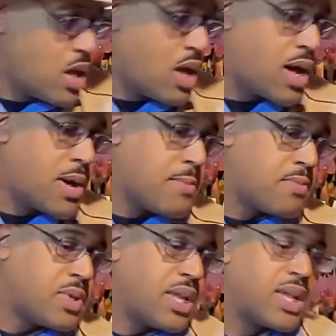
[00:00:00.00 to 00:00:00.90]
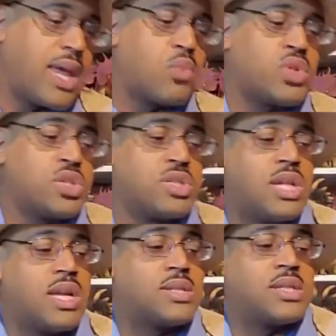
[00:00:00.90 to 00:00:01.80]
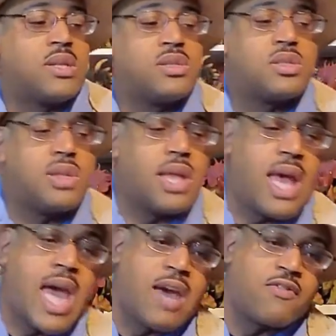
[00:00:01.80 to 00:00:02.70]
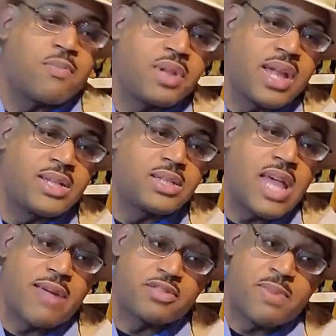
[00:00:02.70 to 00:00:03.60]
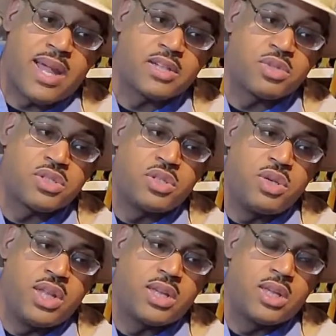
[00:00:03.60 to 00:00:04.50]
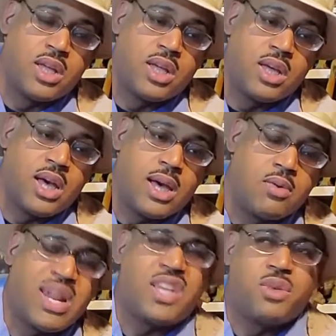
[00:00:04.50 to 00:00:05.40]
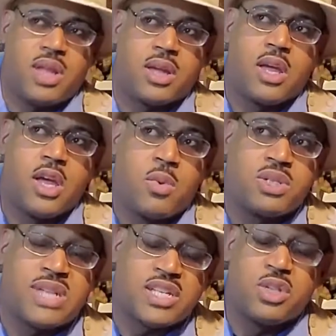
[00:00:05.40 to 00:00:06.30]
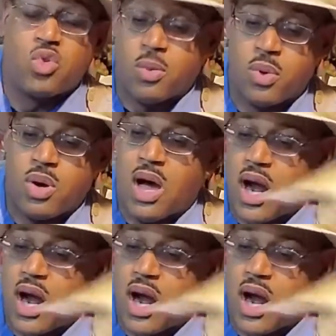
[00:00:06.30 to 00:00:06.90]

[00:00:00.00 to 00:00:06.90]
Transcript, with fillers: Um, and again, what you're seeing is that there's half plates, half spikes, which is unique. Uh, well, not unique, which is actually normal.